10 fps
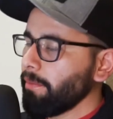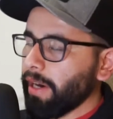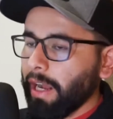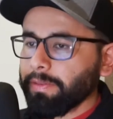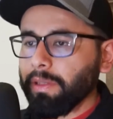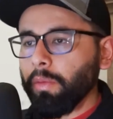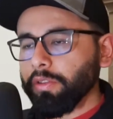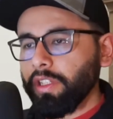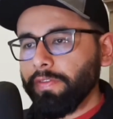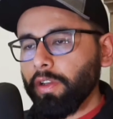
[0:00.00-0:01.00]
perhaps the
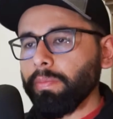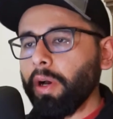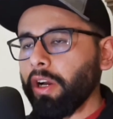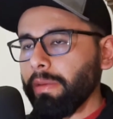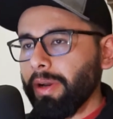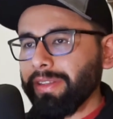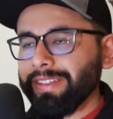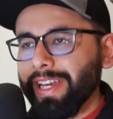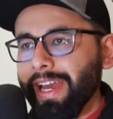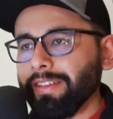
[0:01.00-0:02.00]
most difficult part about the
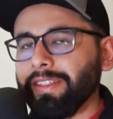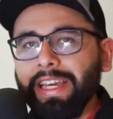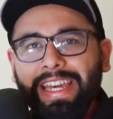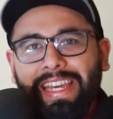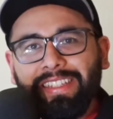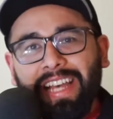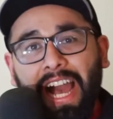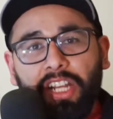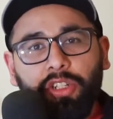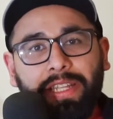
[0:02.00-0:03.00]
test is
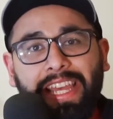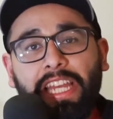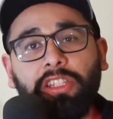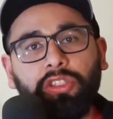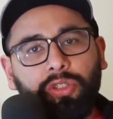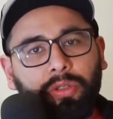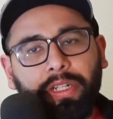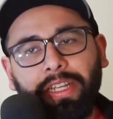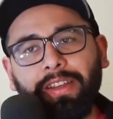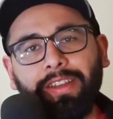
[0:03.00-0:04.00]
actually
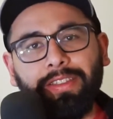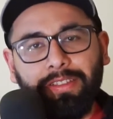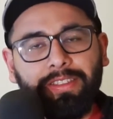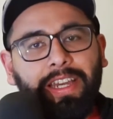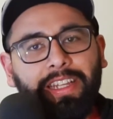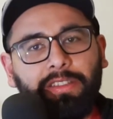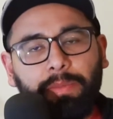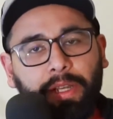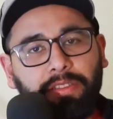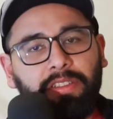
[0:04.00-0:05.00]
enduring the test,
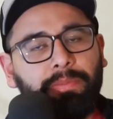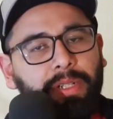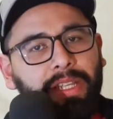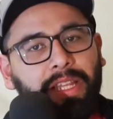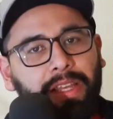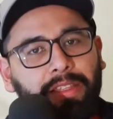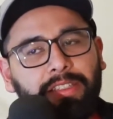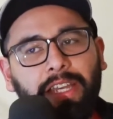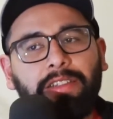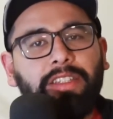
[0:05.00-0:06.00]
because it's a pretty lengthy test.